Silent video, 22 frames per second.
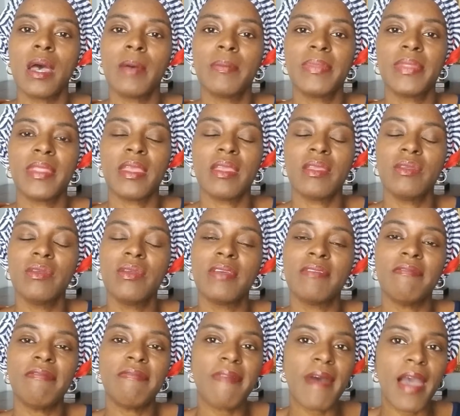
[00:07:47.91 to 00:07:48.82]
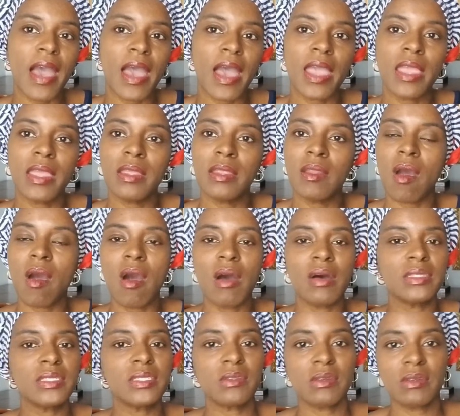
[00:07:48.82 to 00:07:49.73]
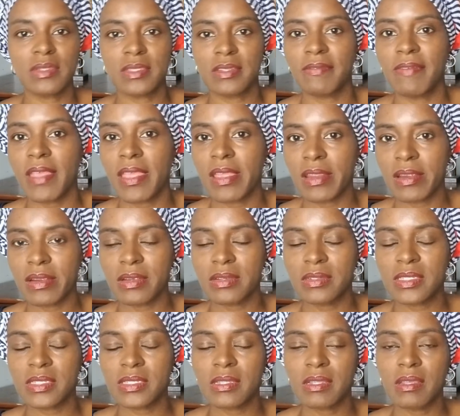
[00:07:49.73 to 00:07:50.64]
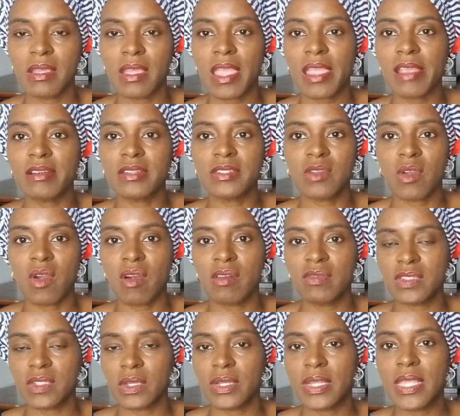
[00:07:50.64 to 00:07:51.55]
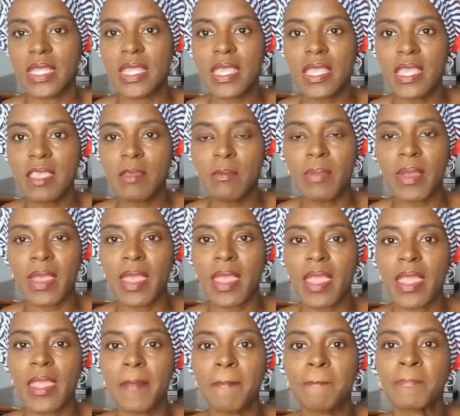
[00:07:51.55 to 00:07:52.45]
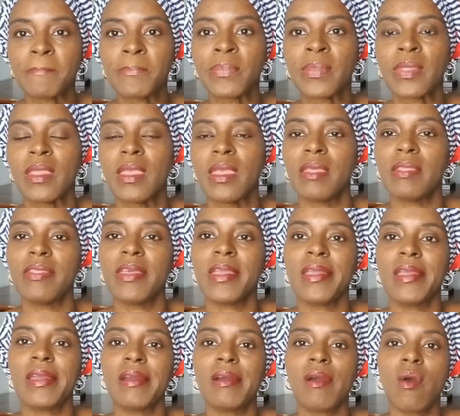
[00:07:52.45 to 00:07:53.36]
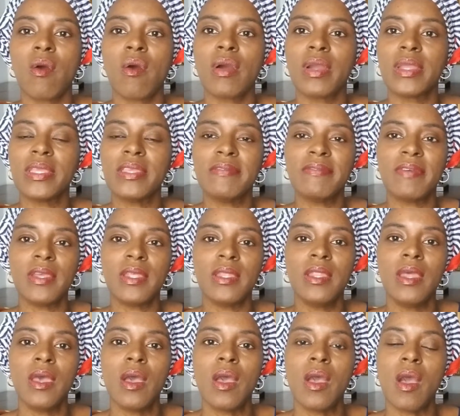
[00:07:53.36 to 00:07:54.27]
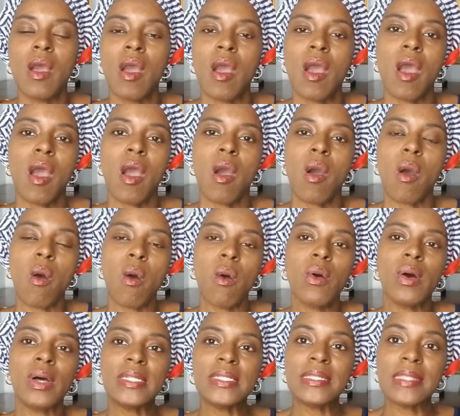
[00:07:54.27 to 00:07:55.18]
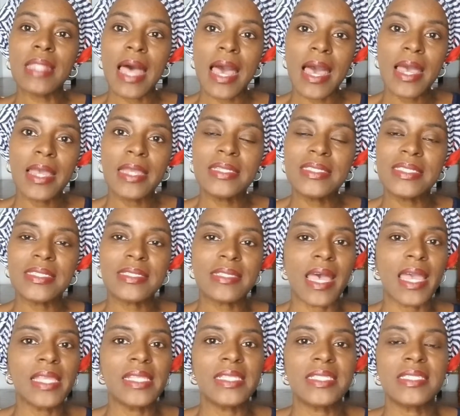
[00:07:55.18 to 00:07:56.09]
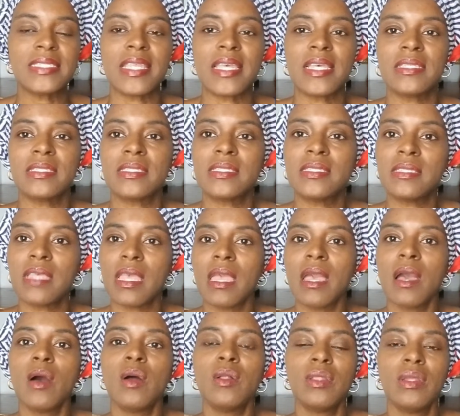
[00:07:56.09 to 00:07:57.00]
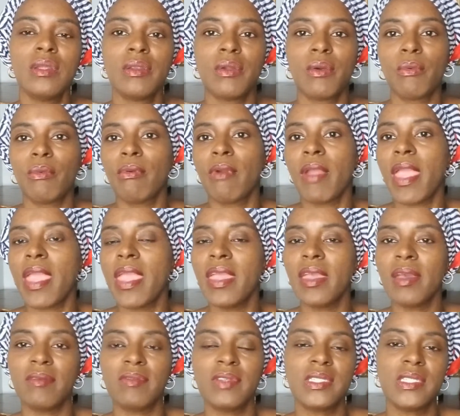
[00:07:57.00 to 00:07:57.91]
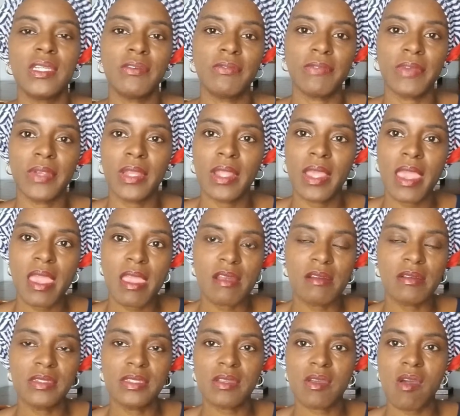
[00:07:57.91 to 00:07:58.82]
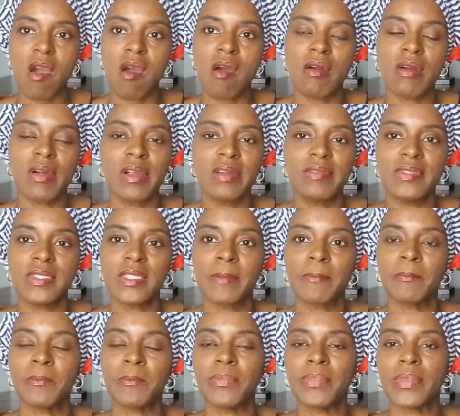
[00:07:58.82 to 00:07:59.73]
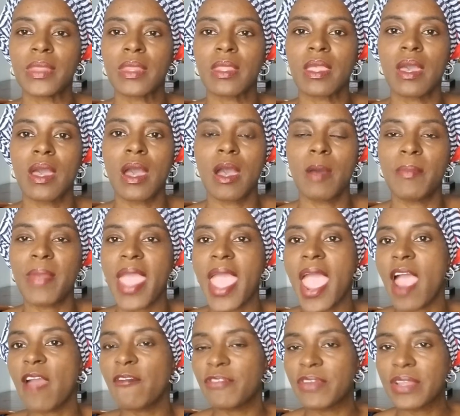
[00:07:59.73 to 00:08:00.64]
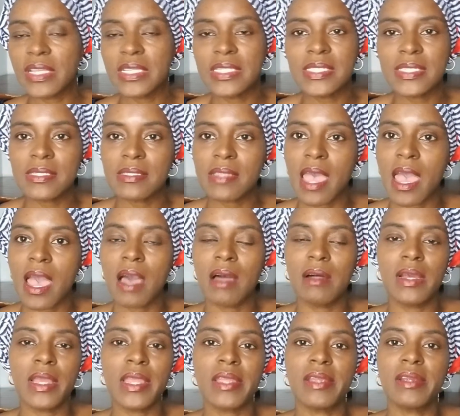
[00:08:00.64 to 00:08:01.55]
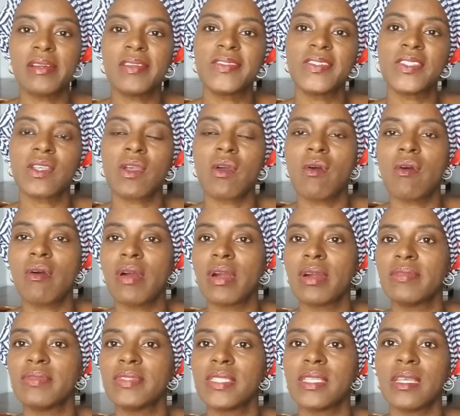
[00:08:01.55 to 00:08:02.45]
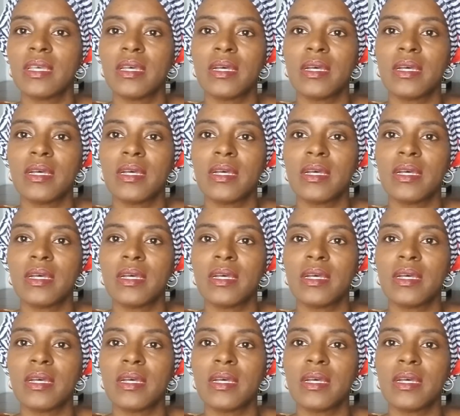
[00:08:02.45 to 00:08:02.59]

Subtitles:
You can find all sorts of hair scarves on eBay. There are even online sites that sell an array of different hair scarves, African style hair scarves,